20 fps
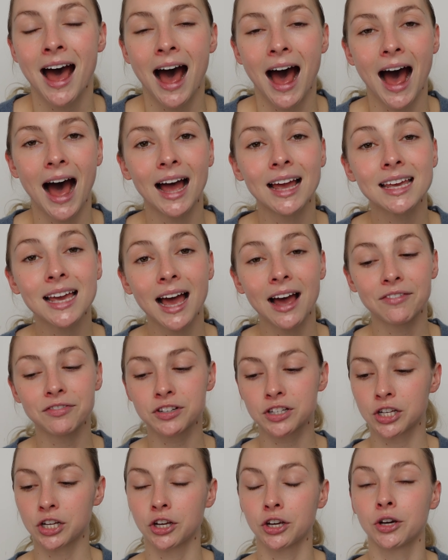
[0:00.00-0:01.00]
I
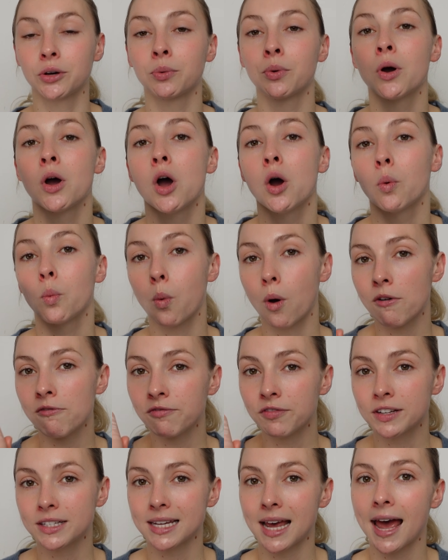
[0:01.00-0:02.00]
have two,
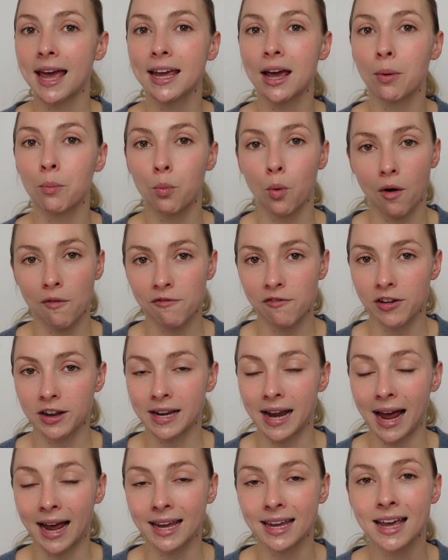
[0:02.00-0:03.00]
one for day and one for
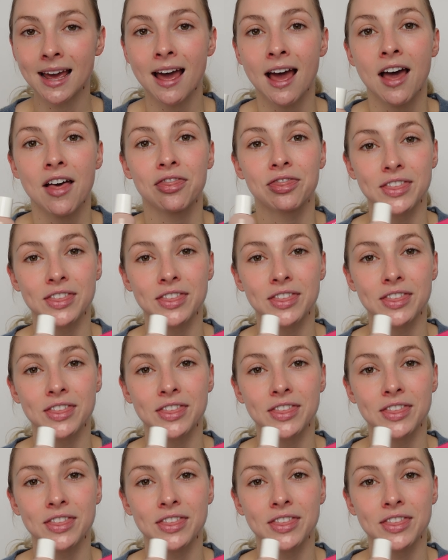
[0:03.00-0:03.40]
night.